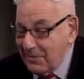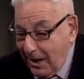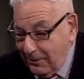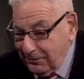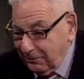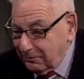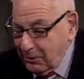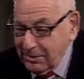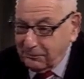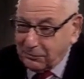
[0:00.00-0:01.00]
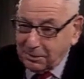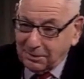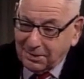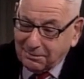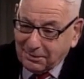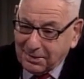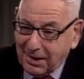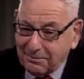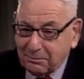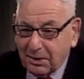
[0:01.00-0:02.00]
now it is wonderful. It's a
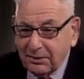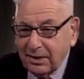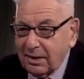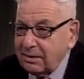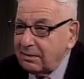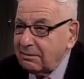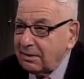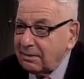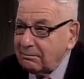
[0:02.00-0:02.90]
nice building, and it's a